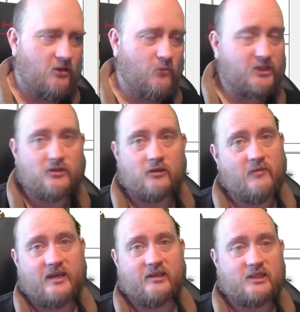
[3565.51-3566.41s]
who is not
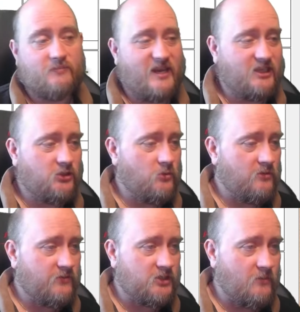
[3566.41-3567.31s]
wearing a spacesuit
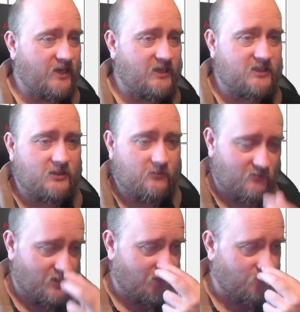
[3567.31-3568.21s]
for some reason,
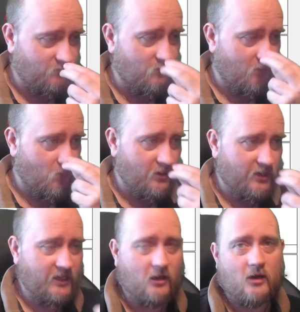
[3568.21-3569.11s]
why he's
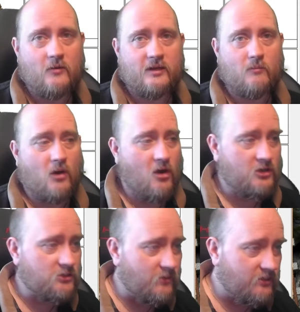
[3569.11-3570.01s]
wandering around in
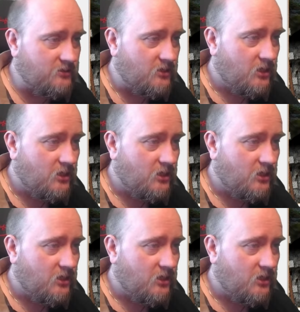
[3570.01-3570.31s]
Mars with